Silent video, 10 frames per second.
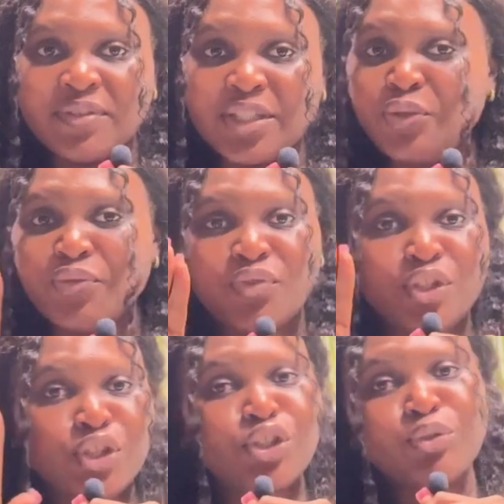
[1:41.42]
you
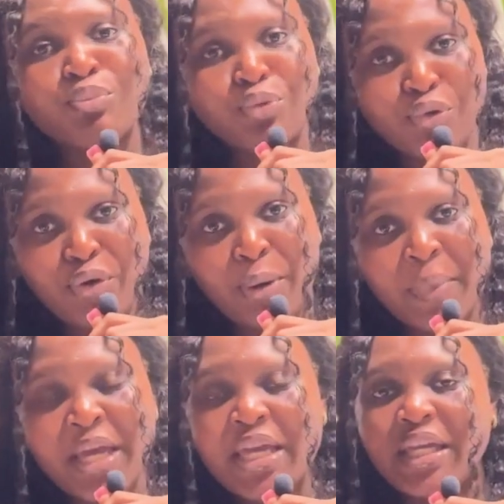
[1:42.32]
finish your program
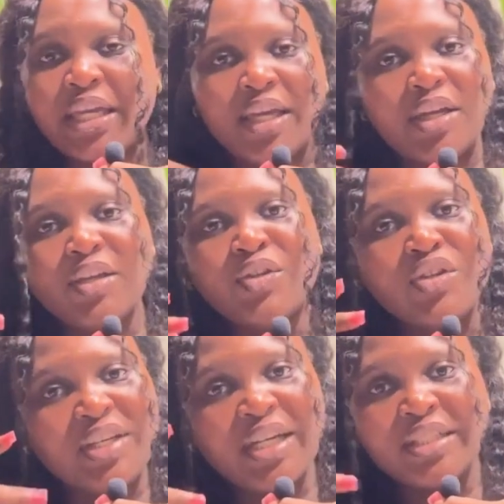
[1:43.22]
here in the
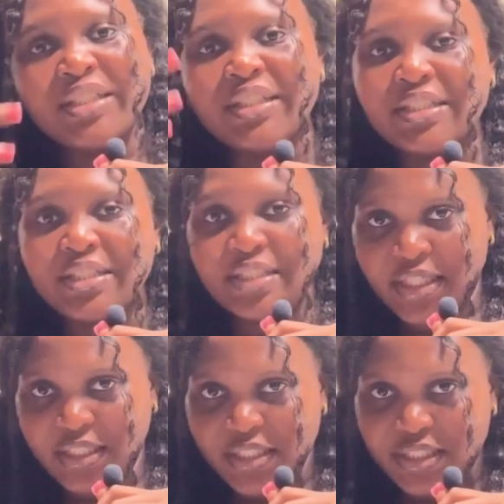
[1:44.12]
United
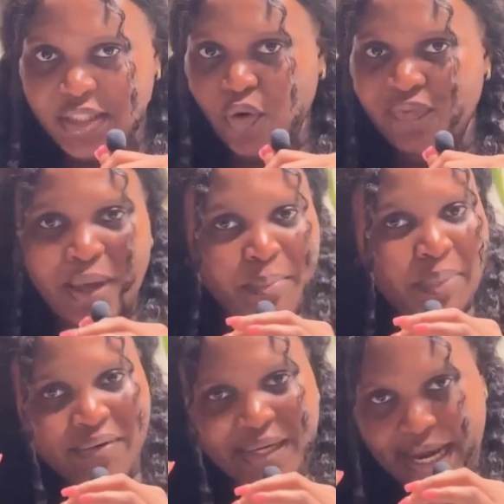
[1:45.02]
States of
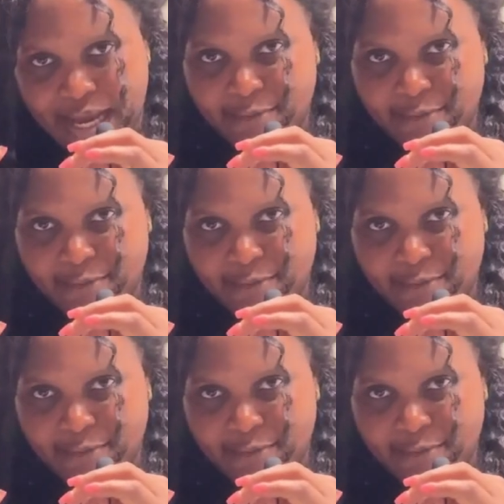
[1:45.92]
America.